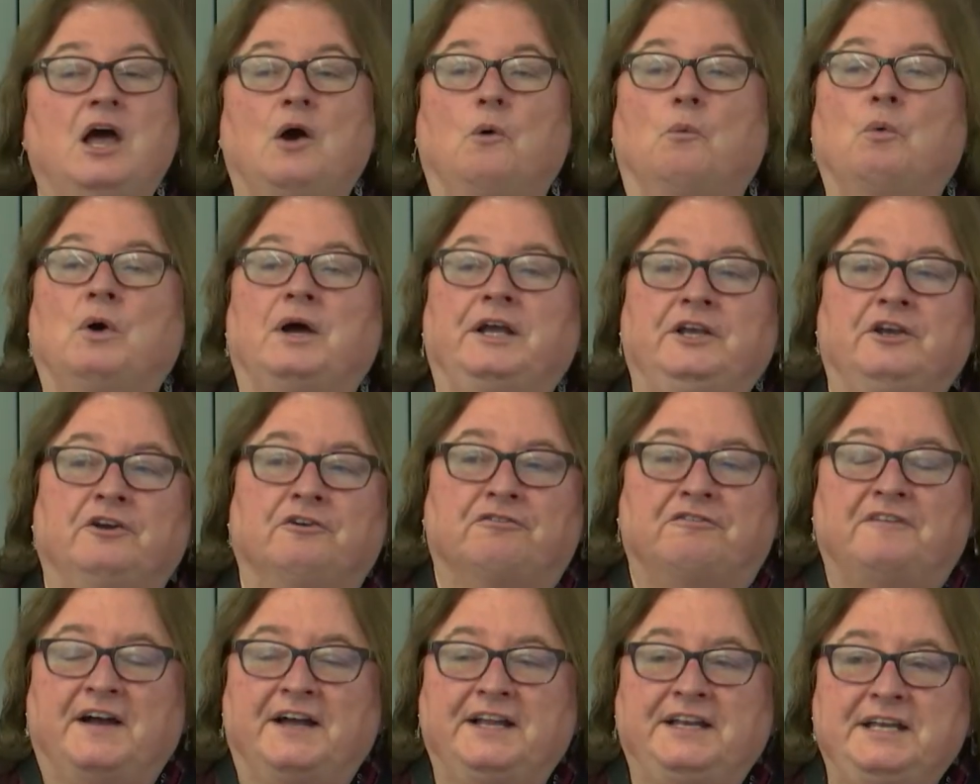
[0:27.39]
What you're
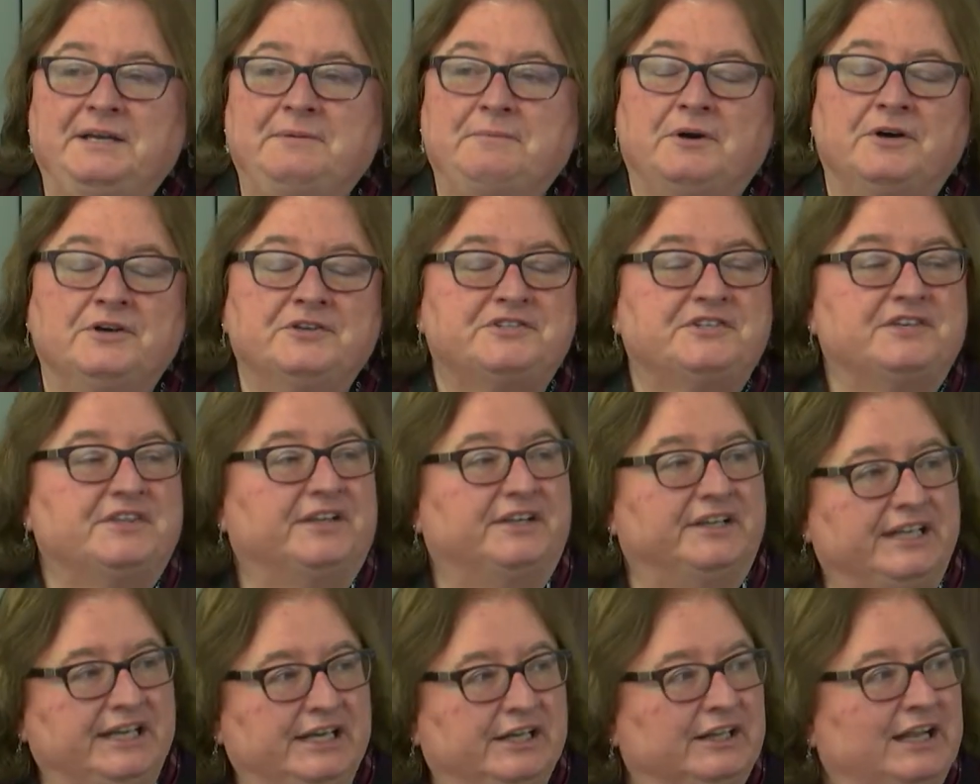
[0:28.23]
finding most of the
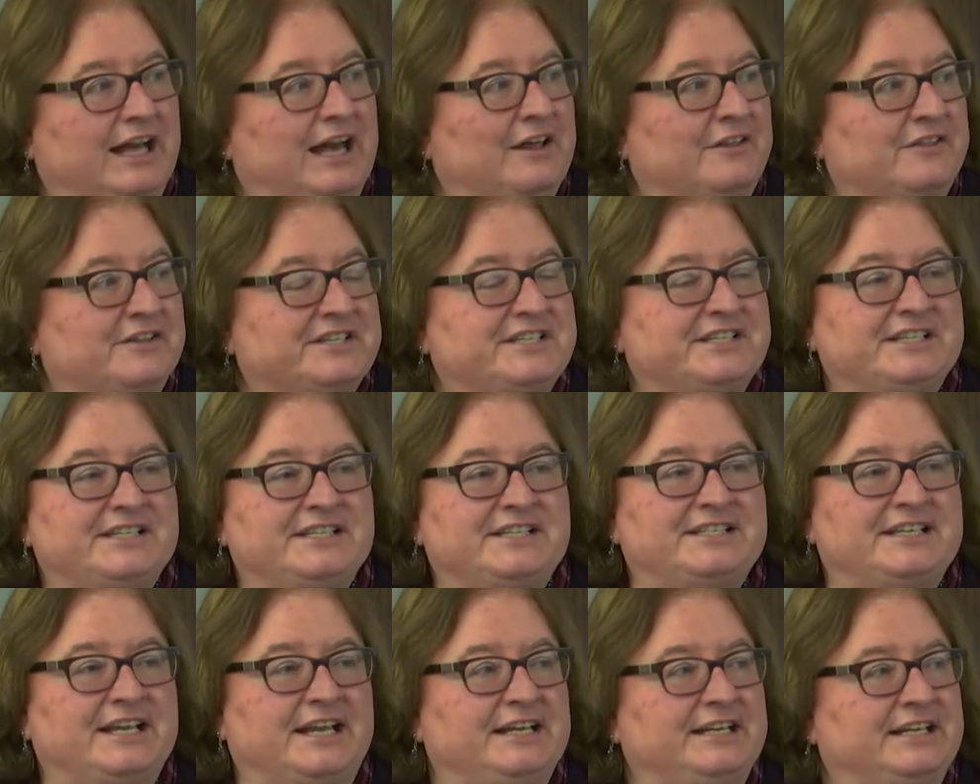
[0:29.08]
legal ethicists
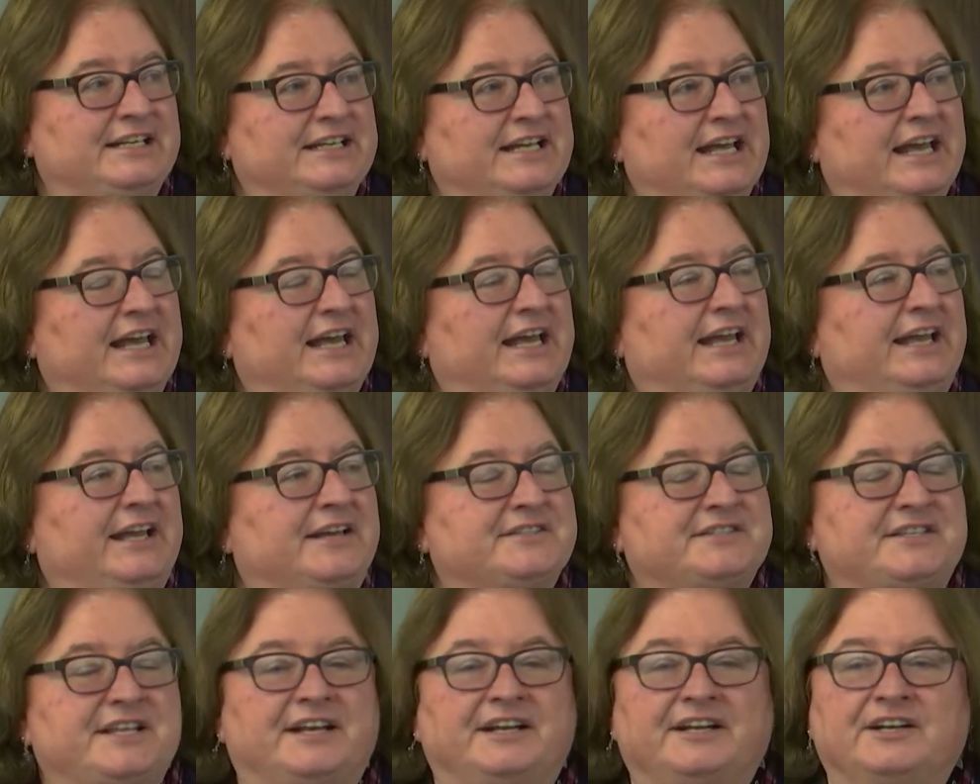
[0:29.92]
say today
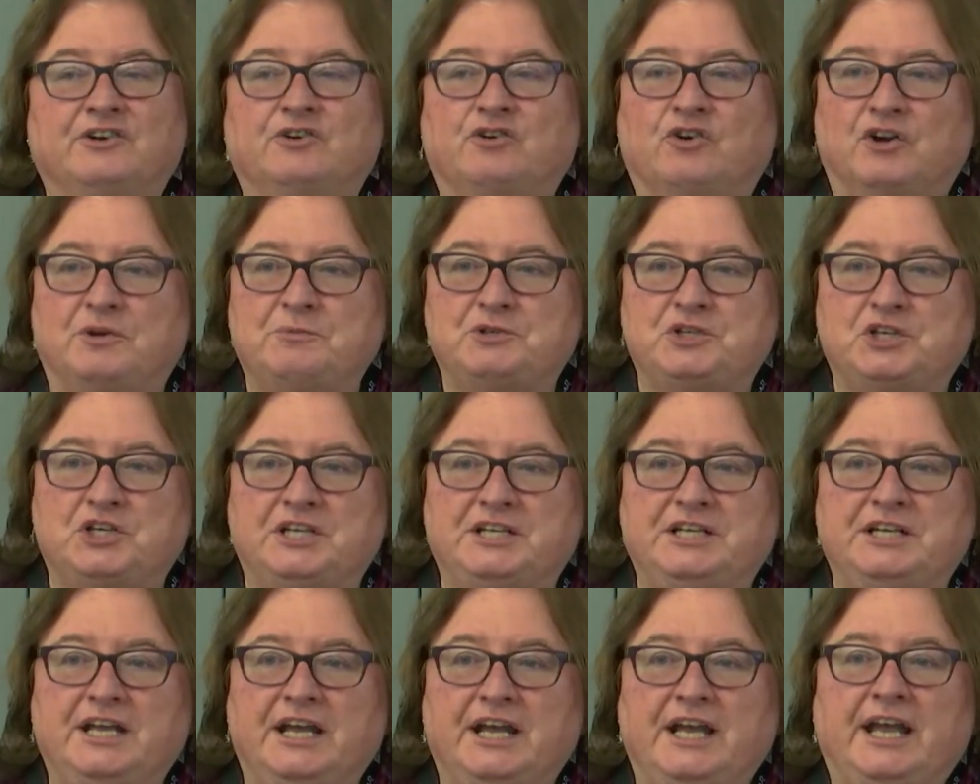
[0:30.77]
is that
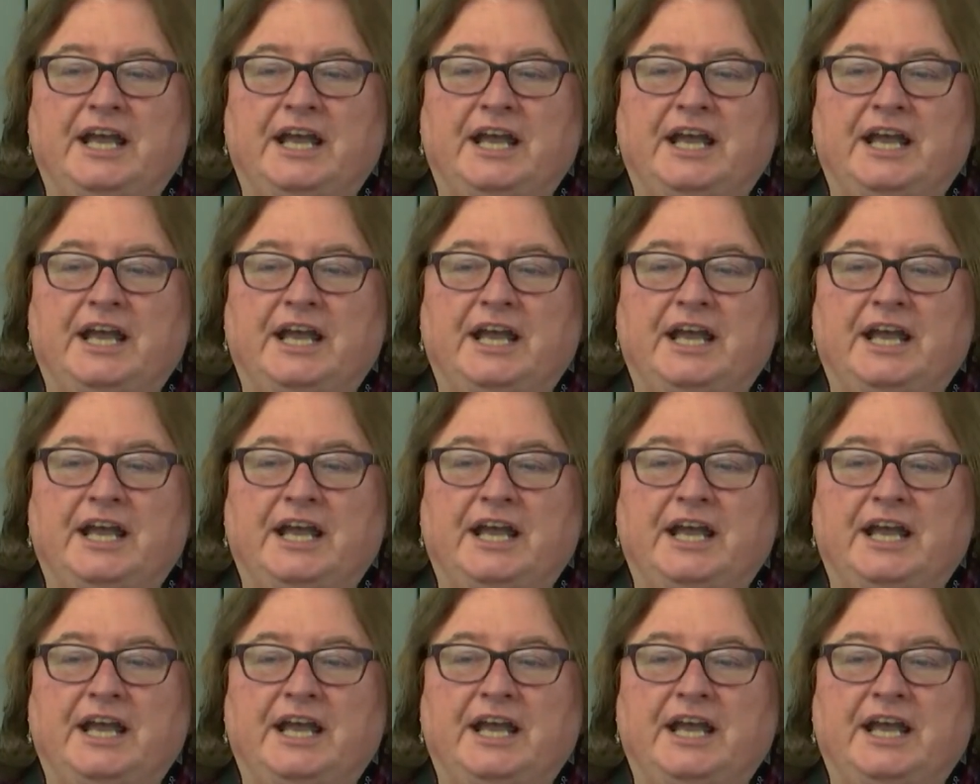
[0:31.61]
encryption